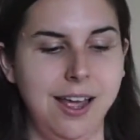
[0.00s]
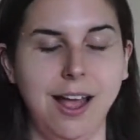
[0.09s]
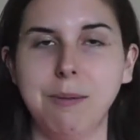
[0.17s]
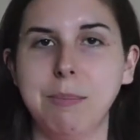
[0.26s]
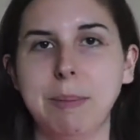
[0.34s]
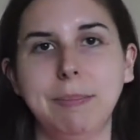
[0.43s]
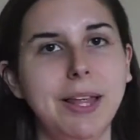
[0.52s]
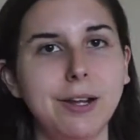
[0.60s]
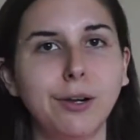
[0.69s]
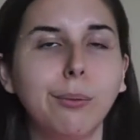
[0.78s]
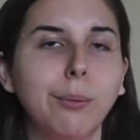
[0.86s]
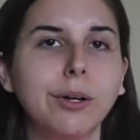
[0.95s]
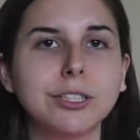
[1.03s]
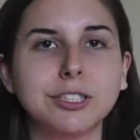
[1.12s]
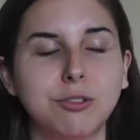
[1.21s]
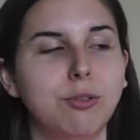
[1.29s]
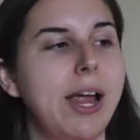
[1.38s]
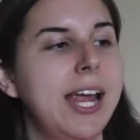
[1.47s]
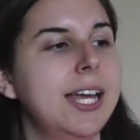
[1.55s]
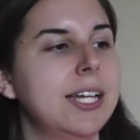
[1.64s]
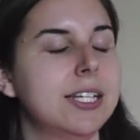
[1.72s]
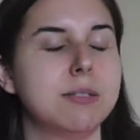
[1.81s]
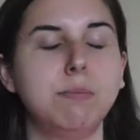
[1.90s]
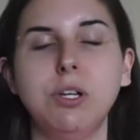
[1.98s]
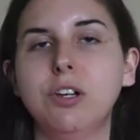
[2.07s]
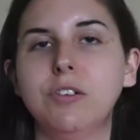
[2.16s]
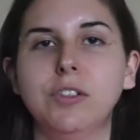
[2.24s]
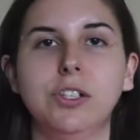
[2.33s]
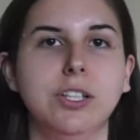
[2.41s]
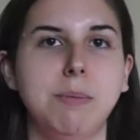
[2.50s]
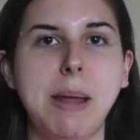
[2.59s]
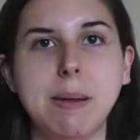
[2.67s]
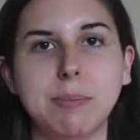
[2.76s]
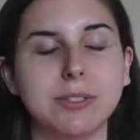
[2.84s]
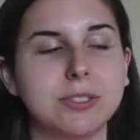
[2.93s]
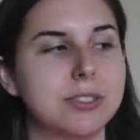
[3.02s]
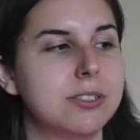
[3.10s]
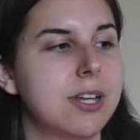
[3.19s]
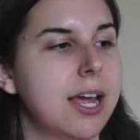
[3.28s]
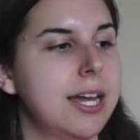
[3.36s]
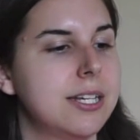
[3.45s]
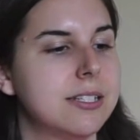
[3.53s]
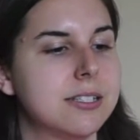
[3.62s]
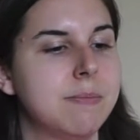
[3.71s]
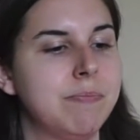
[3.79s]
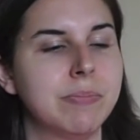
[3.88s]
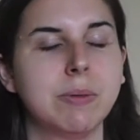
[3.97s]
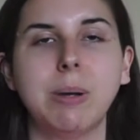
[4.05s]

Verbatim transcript: Uh, my planner works great, it's beautiful, the paper's nice,